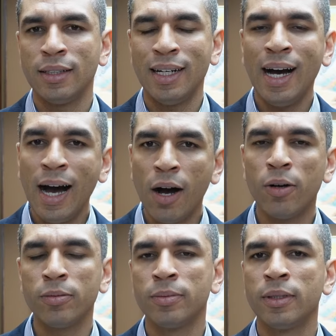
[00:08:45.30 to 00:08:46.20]

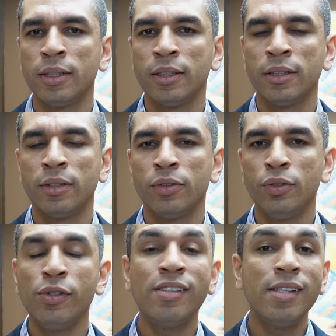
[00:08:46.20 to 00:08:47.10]

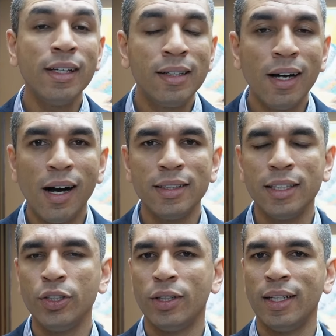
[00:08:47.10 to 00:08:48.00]
to see God
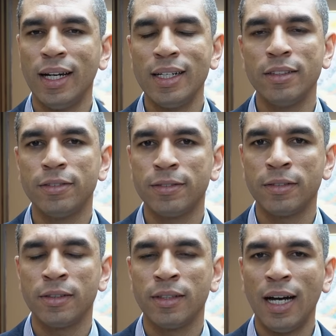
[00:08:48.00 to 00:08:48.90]
in your life,
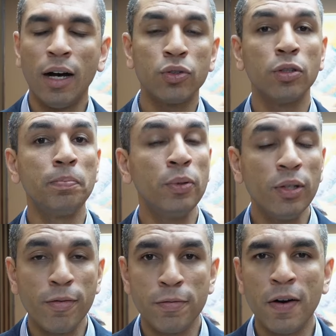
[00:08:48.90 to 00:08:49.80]
how to
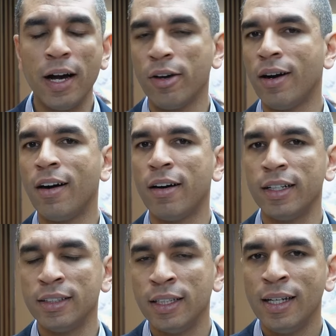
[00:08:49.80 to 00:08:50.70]
purify your
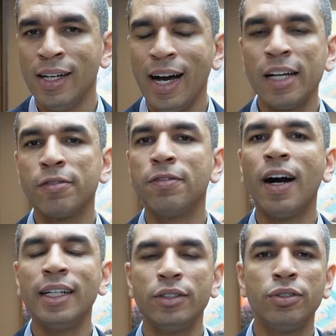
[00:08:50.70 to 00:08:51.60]
heart, I
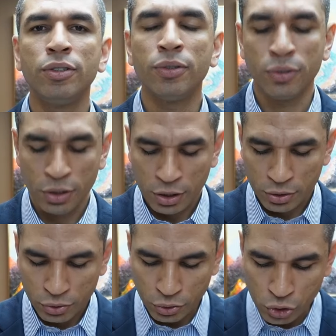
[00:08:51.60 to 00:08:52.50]
invite you to